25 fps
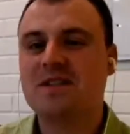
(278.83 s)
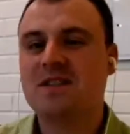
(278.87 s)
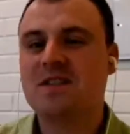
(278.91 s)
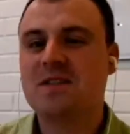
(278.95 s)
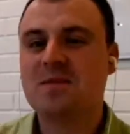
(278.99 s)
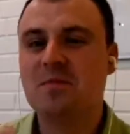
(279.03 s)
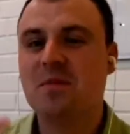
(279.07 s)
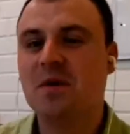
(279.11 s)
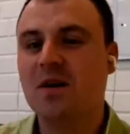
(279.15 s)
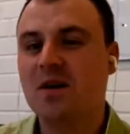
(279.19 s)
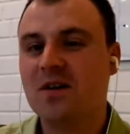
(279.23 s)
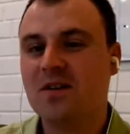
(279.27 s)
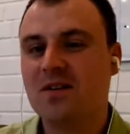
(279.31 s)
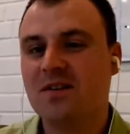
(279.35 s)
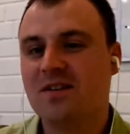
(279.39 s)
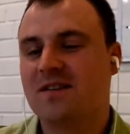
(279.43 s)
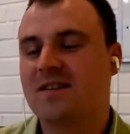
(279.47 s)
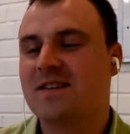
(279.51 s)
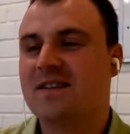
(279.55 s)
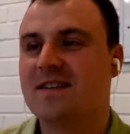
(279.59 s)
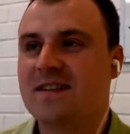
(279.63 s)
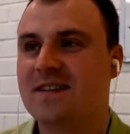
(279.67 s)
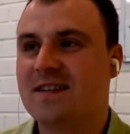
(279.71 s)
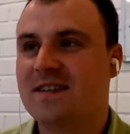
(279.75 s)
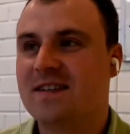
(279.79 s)
small.
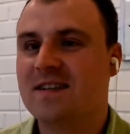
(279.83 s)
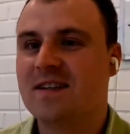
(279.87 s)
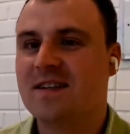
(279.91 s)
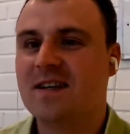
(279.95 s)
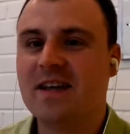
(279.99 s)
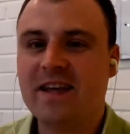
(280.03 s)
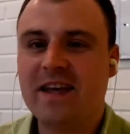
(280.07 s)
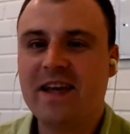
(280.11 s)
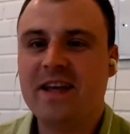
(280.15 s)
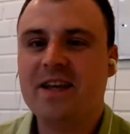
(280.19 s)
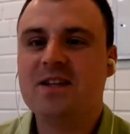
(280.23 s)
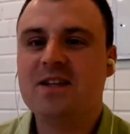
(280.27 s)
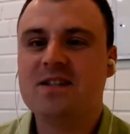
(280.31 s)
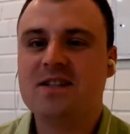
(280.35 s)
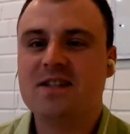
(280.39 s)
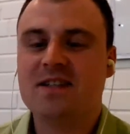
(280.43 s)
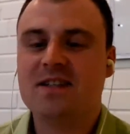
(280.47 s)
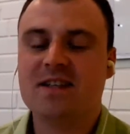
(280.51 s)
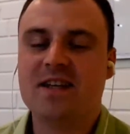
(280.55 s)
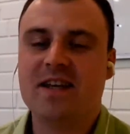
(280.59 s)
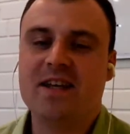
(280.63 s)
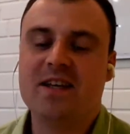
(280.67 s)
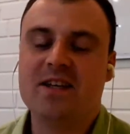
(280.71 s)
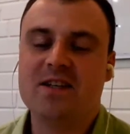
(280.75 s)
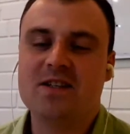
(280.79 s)
Can
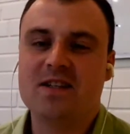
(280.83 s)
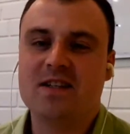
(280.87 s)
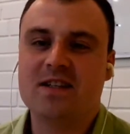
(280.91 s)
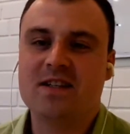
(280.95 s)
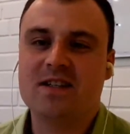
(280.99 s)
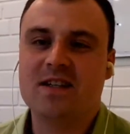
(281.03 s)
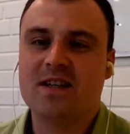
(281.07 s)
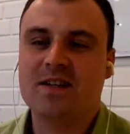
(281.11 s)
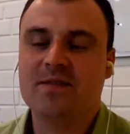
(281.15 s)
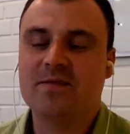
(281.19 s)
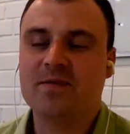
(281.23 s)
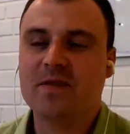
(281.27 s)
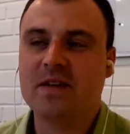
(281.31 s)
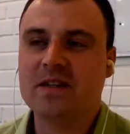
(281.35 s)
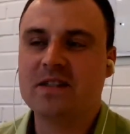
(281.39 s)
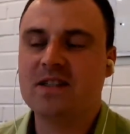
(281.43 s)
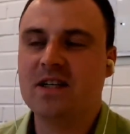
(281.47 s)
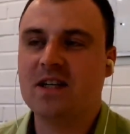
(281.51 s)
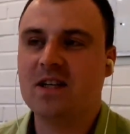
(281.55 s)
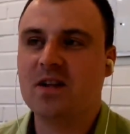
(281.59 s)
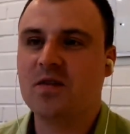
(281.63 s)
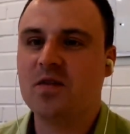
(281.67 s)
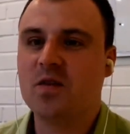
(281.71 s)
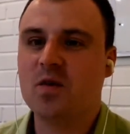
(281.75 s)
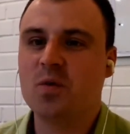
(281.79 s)
you tell
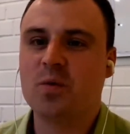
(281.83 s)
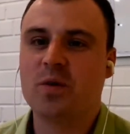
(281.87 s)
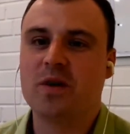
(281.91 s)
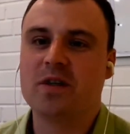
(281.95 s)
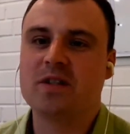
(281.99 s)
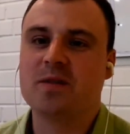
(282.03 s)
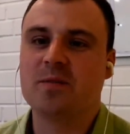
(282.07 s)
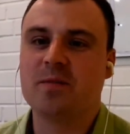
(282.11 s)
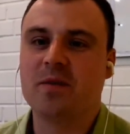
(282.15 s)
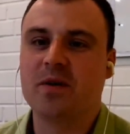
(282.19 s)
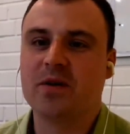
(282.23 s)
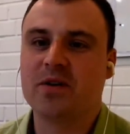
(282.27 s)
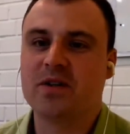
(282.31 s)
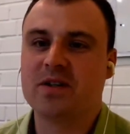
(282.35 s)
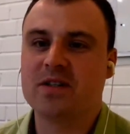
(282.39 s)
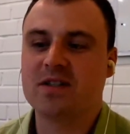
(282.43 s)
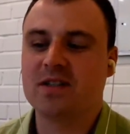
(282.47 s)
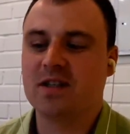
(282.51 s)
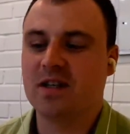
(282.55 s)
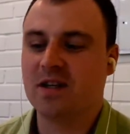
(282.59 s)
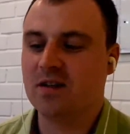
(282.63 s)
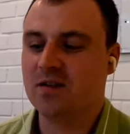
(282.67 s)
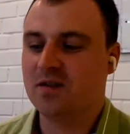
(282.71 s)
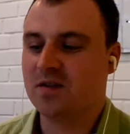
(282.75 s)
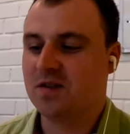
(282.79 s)
a few words about
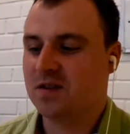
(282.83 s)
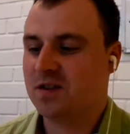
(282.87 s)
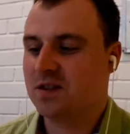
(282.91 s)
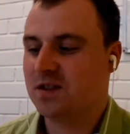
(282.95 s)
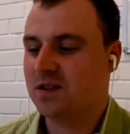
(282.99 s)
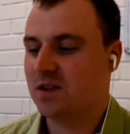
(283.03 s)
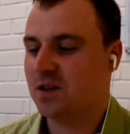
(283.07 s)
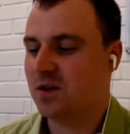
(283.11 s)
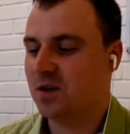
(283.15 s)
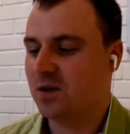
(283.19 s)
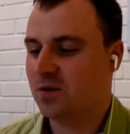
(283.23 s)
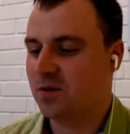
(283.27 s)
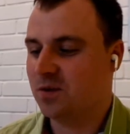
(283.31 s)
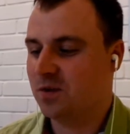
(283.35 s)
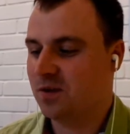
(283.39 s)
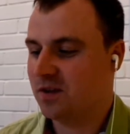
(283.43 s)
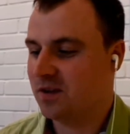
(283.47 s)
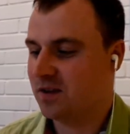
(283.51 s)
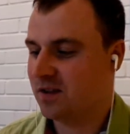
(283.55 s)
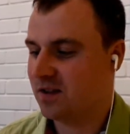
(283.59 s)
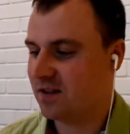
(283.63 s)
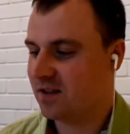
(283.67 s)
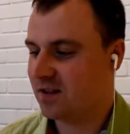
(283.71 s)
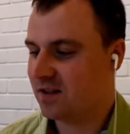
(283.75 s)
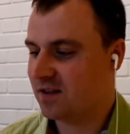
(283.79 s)
yourself? So
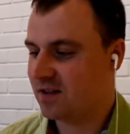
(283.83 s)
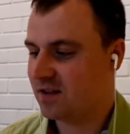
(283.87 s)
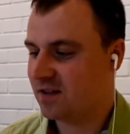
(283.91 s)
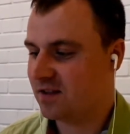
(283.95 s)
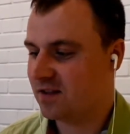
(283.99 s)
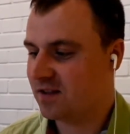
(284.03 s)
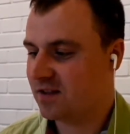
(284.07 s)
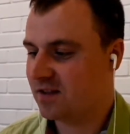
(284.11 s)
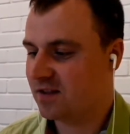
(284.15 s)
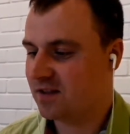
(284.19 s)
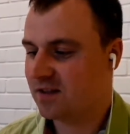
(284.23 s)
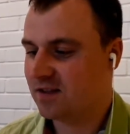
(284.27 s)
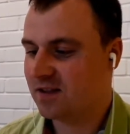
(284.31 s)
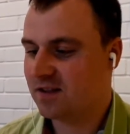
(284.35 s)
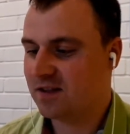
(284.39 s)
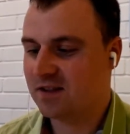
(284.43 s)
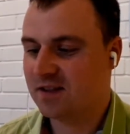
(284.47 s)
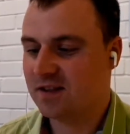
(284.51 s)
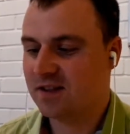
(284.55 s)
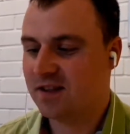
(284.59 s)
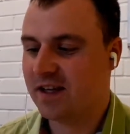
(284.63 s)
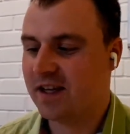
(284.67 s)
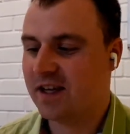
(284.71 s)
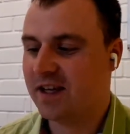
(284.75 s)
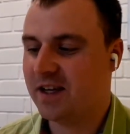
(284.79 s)

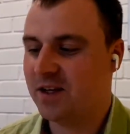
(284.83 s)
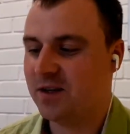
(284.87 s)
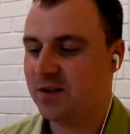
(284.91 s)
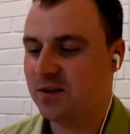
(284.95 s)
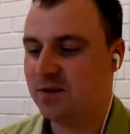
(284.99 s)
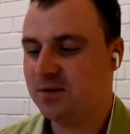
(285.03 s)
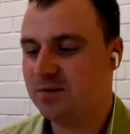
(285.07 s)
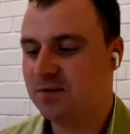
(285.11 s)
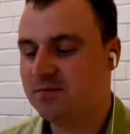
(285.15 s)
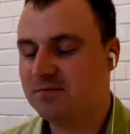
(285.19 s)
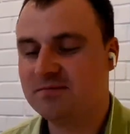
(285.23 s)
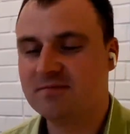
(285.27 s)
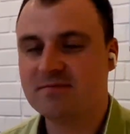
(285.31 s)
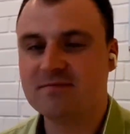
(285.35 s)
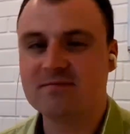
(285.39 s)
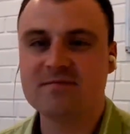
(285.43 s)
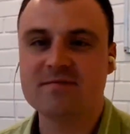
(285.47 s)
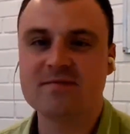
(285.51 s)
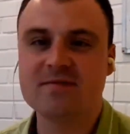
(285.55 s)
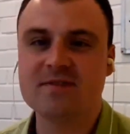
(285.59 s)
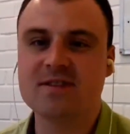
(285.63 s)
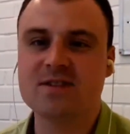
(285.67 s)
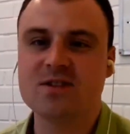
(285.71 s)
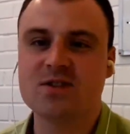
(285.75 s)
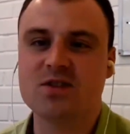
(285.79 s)
can you
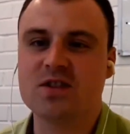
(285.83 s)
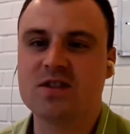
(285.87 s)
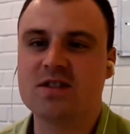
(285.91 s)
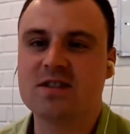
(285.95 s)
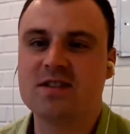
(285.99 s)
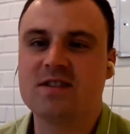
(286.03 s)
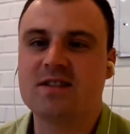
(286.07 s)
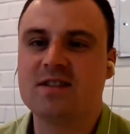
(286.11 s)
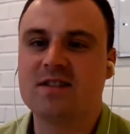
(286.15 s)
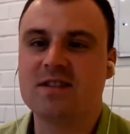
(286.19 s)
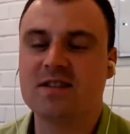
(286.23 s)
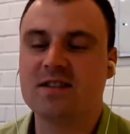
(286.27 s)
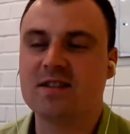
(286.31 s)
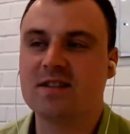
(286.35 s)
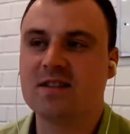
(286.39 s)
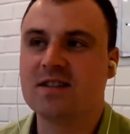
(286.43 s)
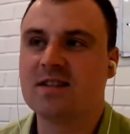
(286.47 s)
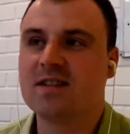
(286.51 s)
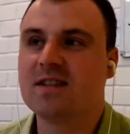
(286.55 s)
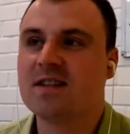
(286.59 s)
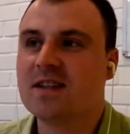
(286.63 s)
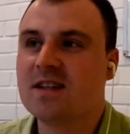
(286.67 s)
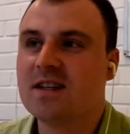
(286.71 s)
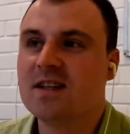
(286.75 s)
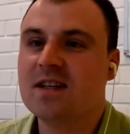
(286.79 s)
just
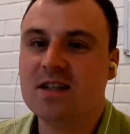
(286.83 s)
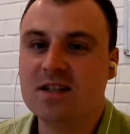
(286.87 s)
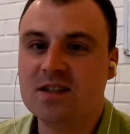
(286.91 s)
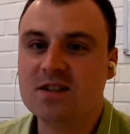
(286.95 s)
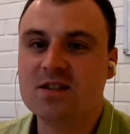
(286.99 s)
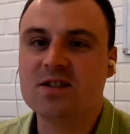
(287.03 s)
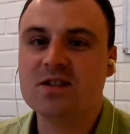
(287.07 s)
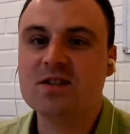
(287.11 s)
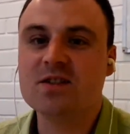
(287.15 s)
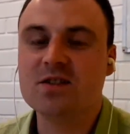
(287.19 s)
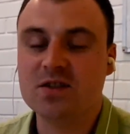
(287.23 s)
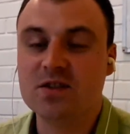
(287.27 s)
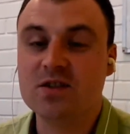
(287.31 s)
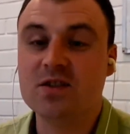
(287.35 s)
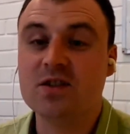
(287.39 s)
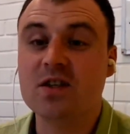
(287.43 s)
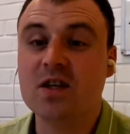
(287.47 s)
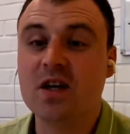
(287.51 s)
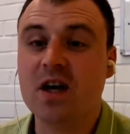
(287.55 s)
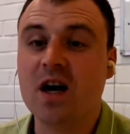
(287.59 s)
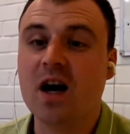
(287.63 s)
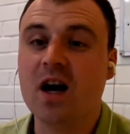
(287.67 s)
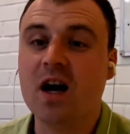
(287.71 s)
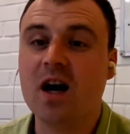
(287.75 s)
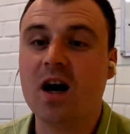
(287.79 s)

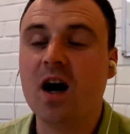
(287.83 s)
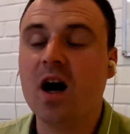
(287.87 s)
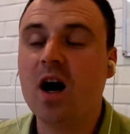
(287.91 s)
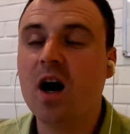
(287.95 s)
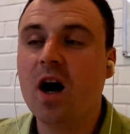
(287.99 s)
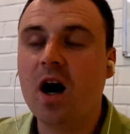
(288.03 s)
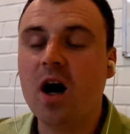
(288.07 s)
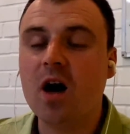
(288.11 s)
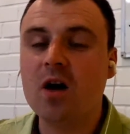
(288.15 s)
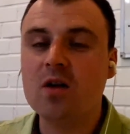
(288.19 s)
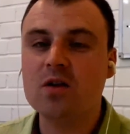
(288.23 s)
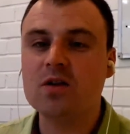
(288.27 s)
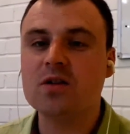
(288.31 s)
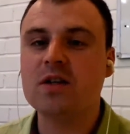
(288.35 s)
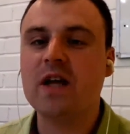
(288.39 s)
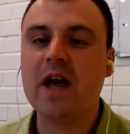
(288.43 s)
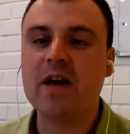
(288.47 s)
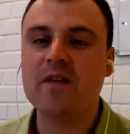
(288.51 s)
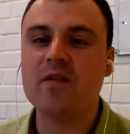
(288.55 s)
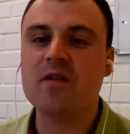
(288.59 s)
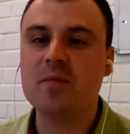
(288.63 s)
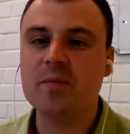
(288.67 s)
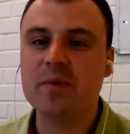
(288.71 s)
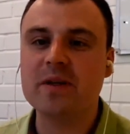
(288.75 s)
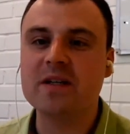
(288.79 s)
how long have
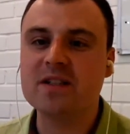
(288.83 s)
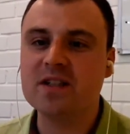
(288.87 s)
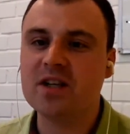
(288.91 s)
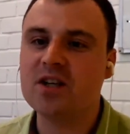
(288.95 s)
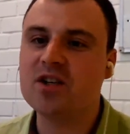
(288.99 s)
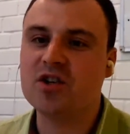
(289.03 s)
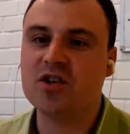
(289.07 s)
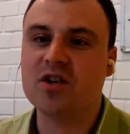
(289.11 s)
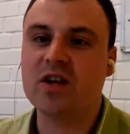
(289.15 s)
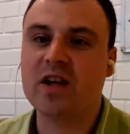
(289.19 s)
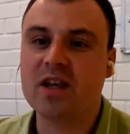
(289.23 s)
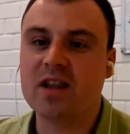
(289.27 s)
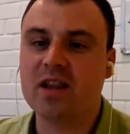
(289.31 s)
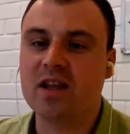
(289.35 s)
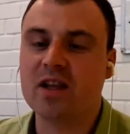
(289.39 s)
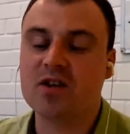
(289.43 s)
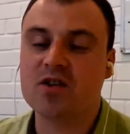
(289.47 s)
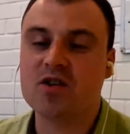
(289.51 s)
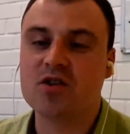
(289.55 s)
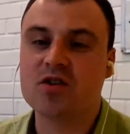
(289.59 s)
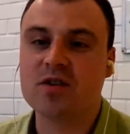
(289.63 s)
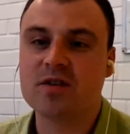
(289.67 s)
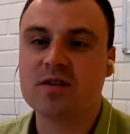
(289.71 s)
you been teaching English?